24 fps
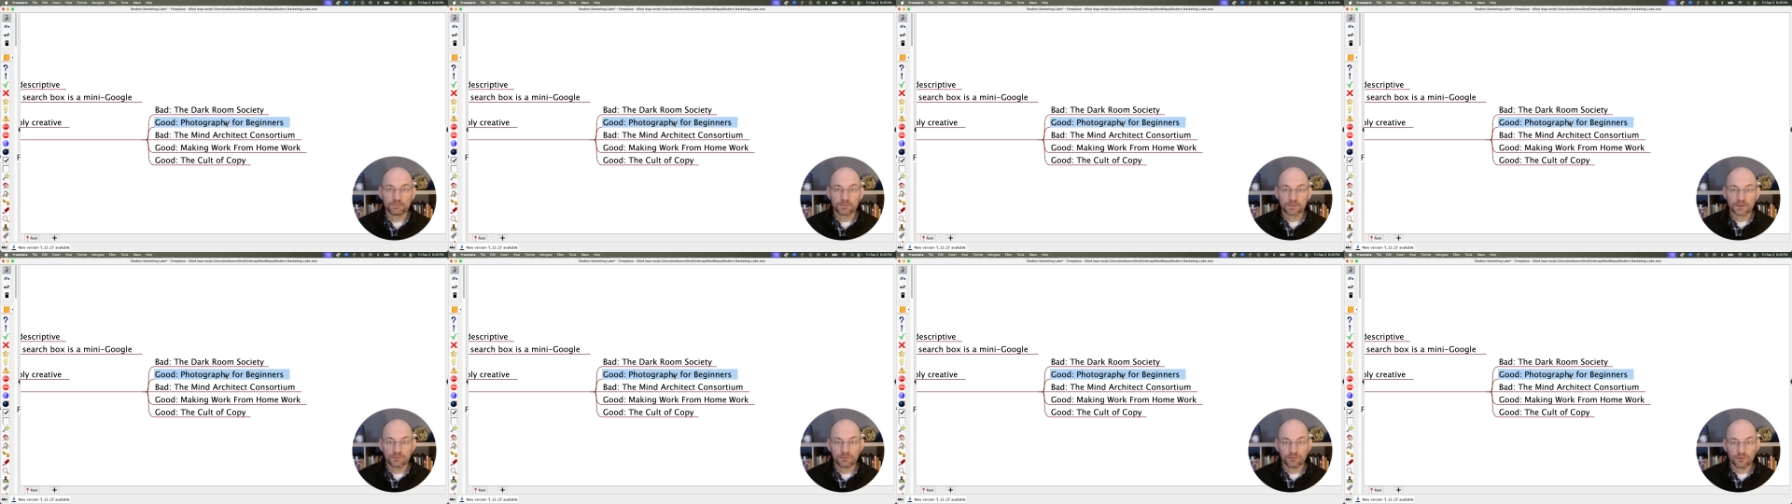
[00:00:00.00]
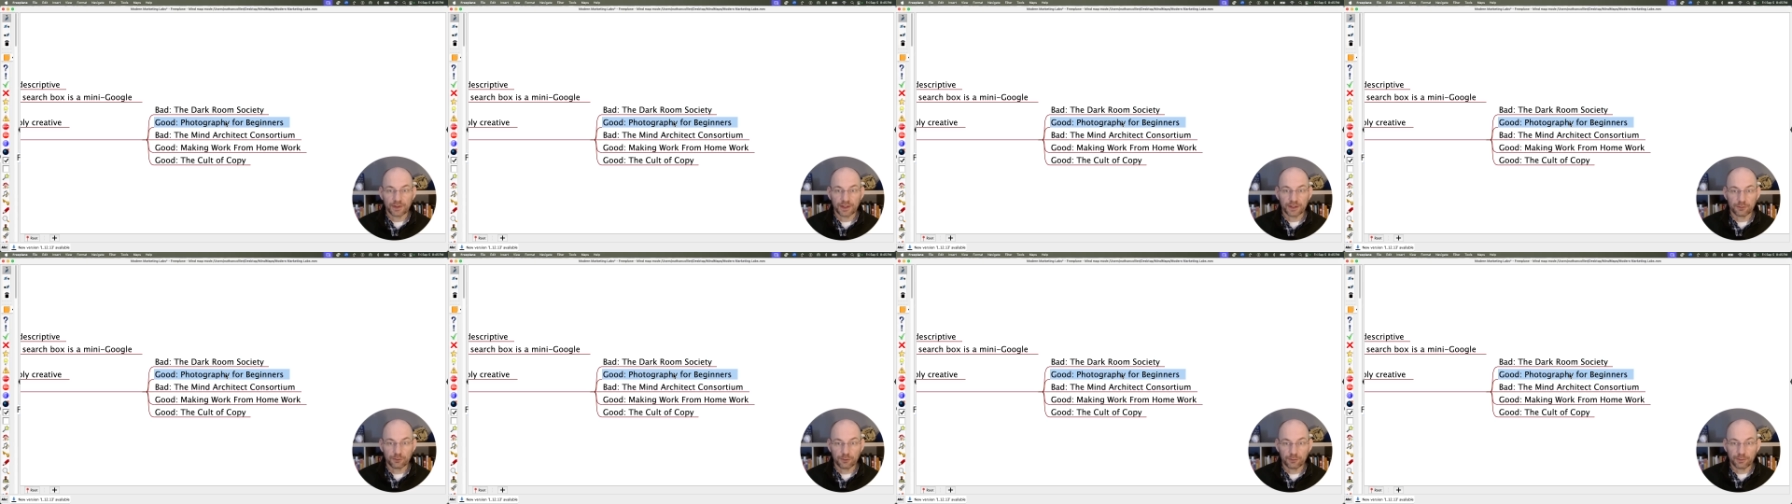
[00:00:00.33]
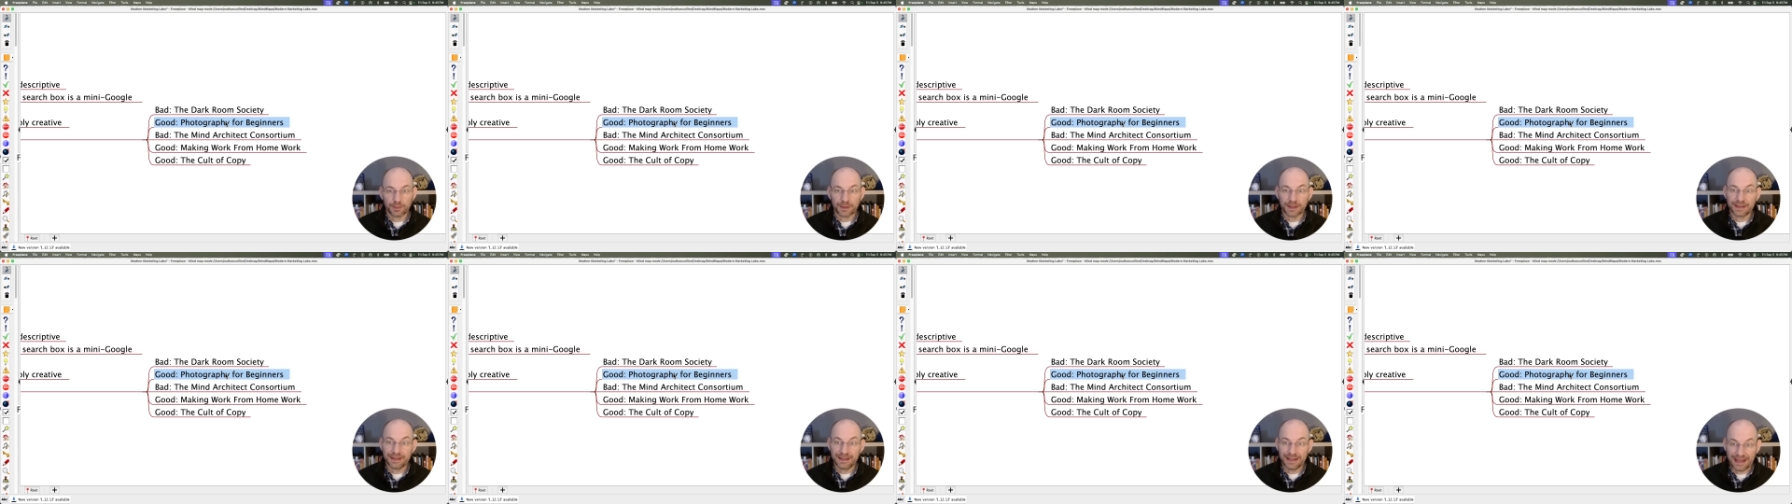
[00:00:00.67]
for a group
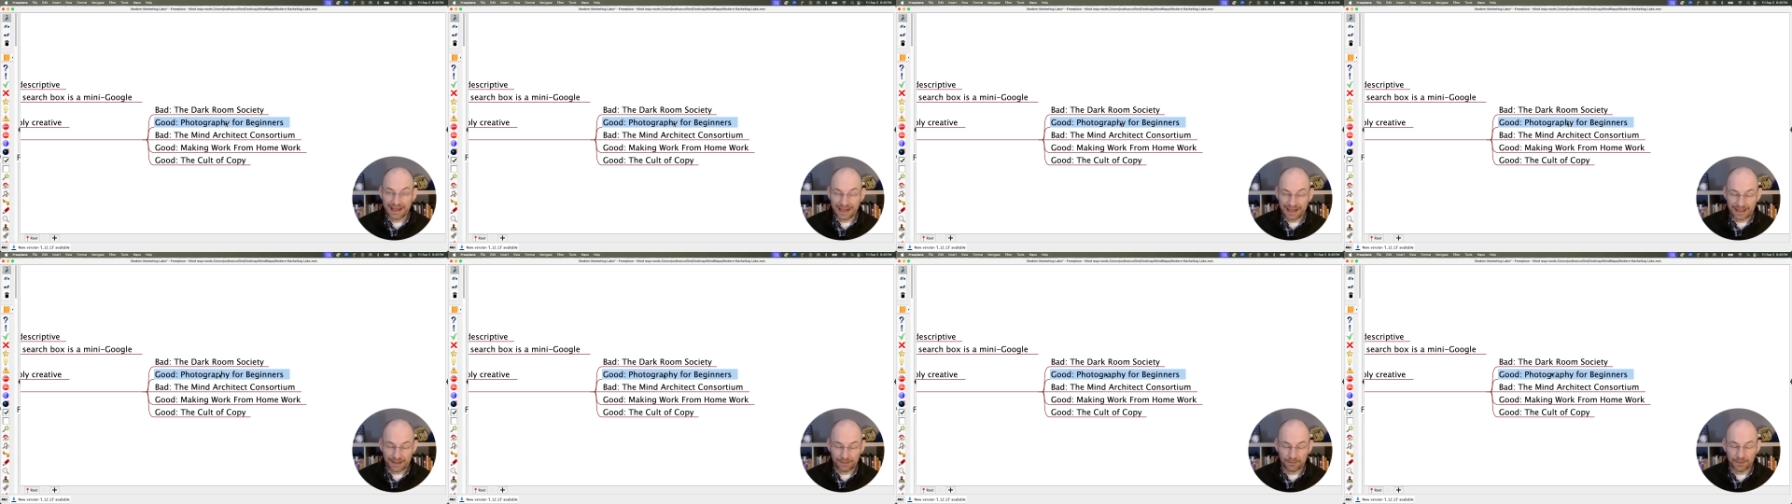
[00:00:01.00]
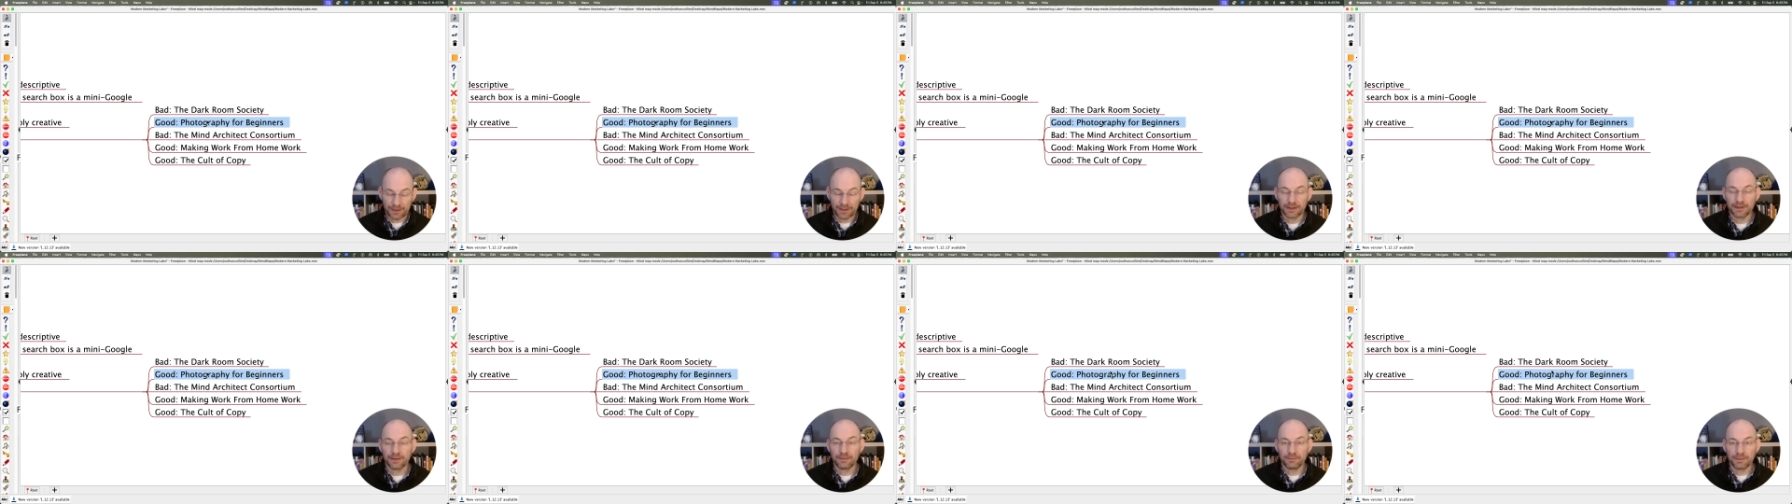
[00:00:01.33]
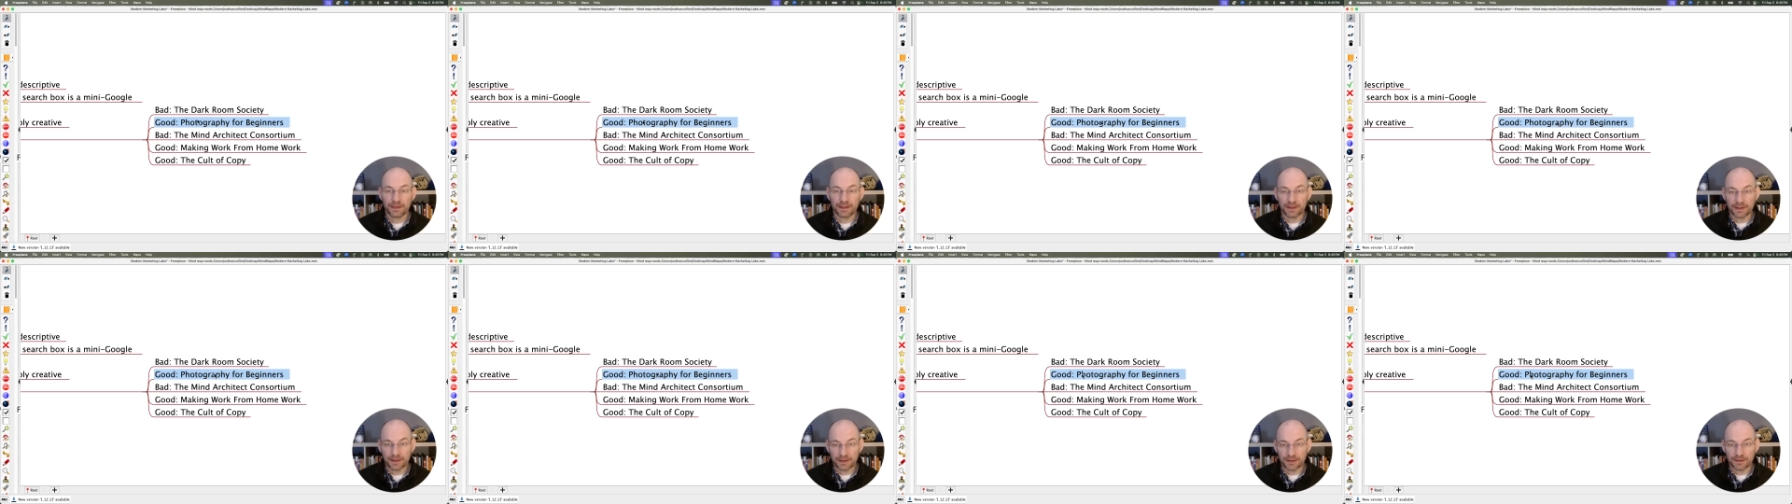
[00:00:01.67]
name
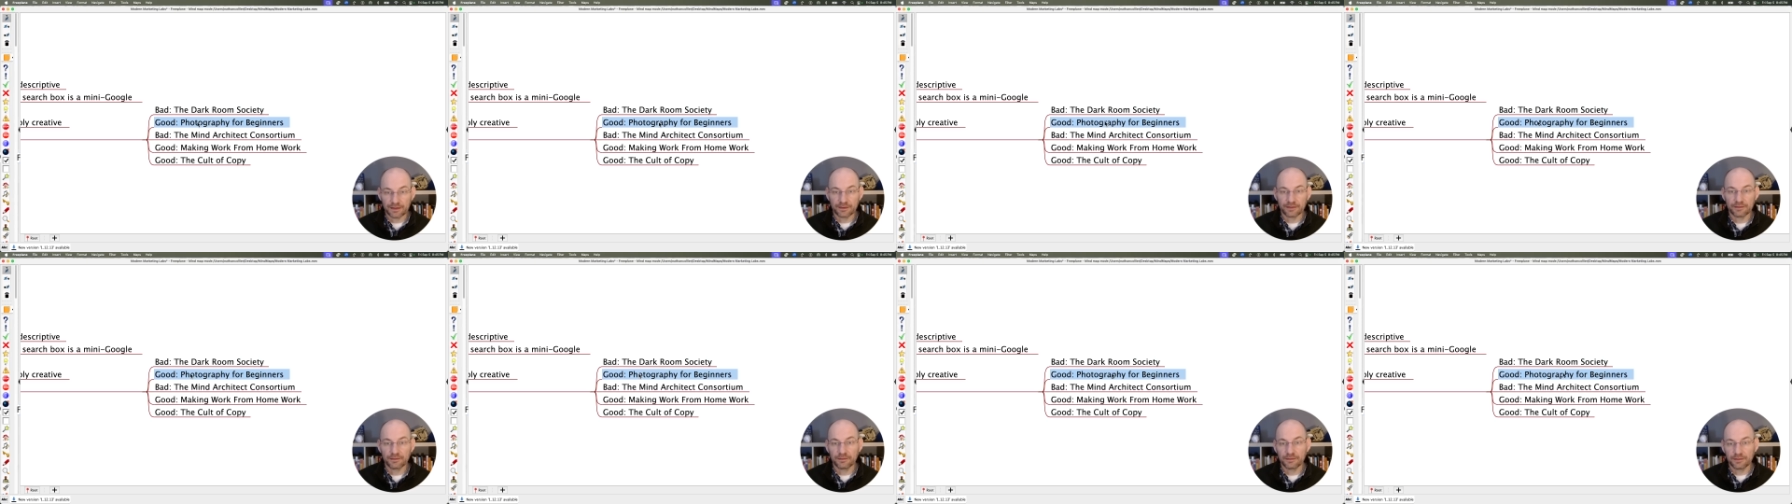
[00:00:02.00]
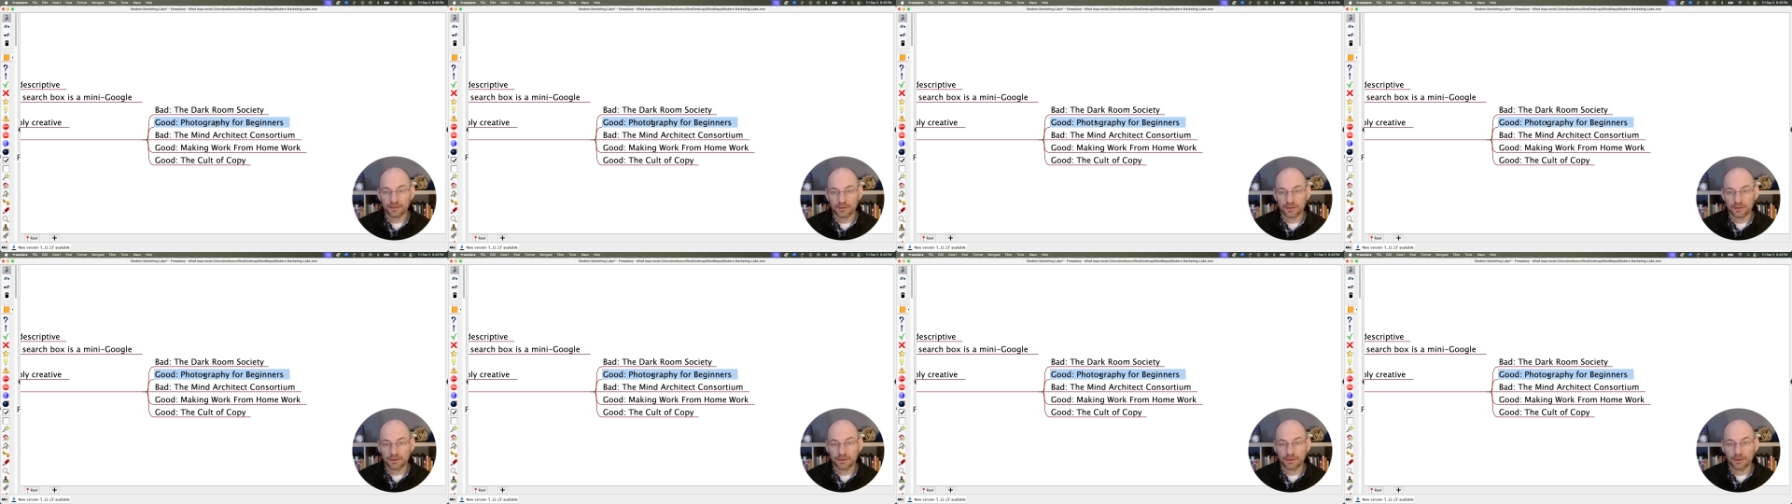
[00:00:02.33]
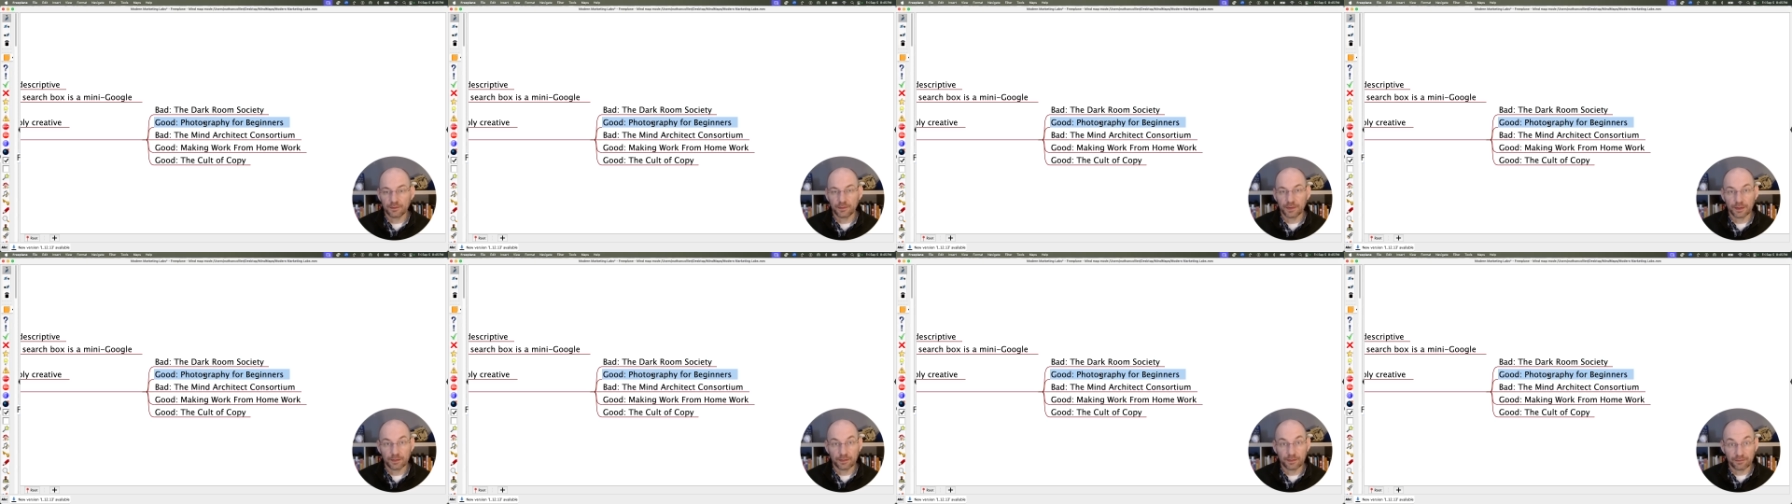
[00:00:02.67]
because they'll
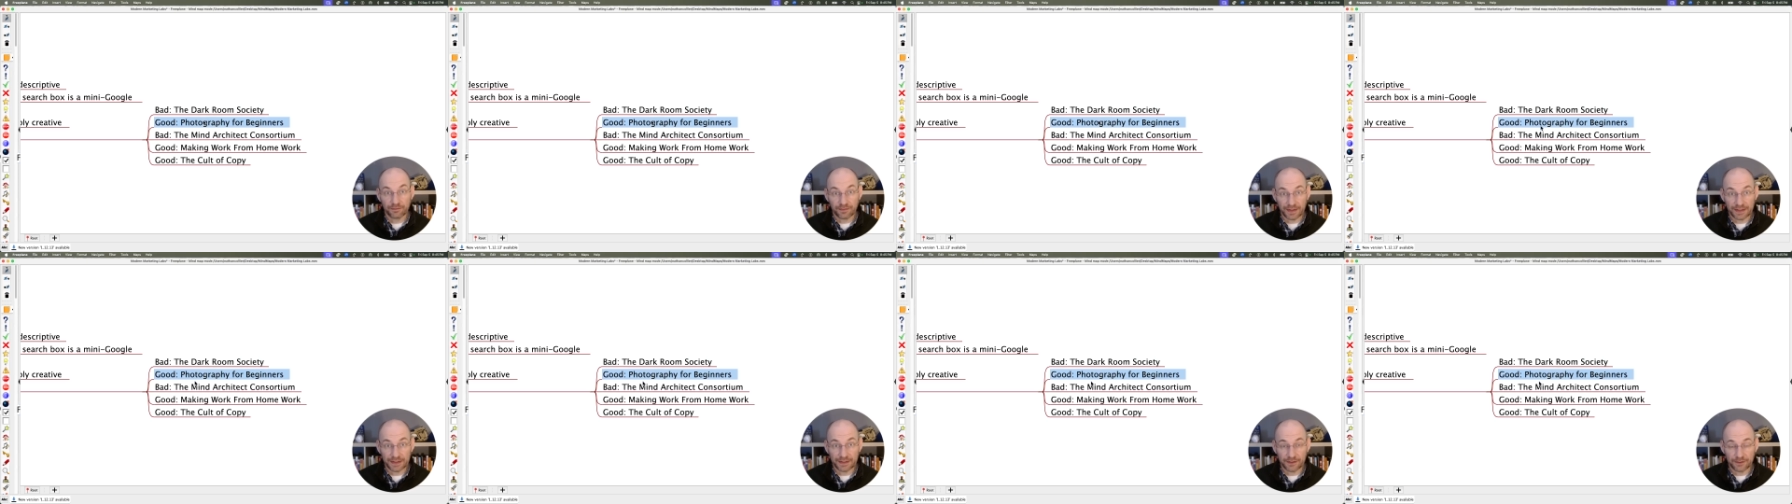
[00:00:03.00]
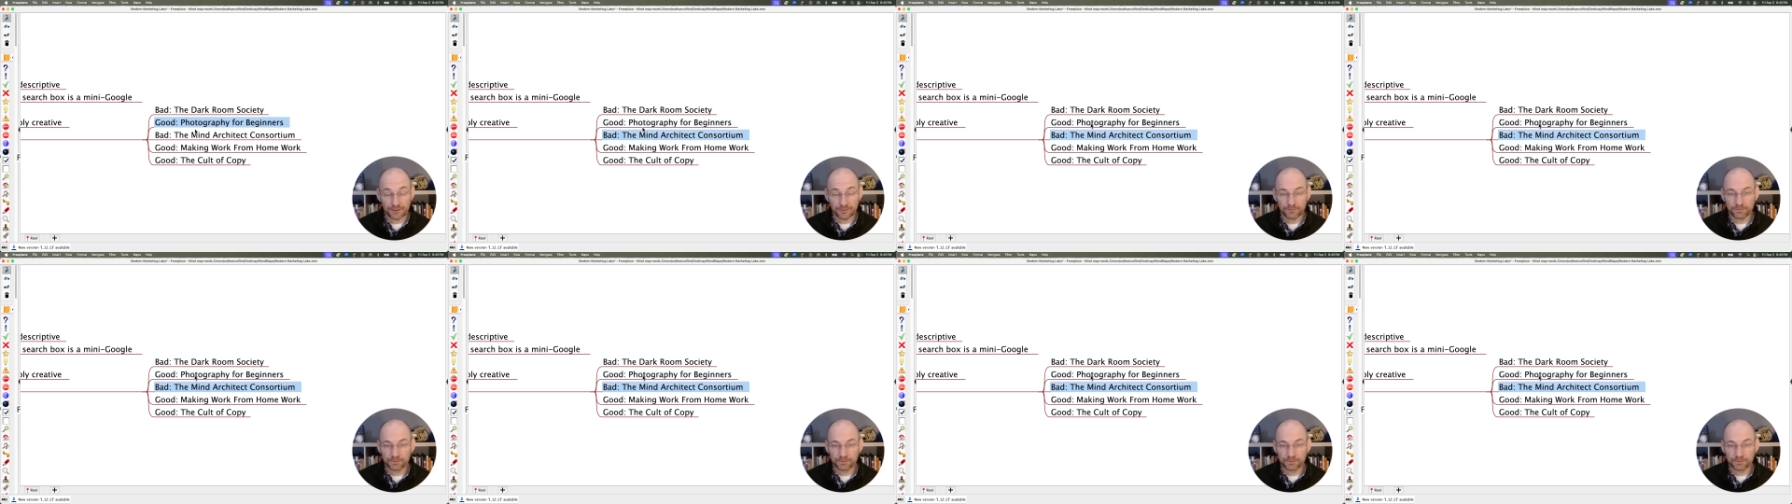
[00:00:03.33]
be able to find you.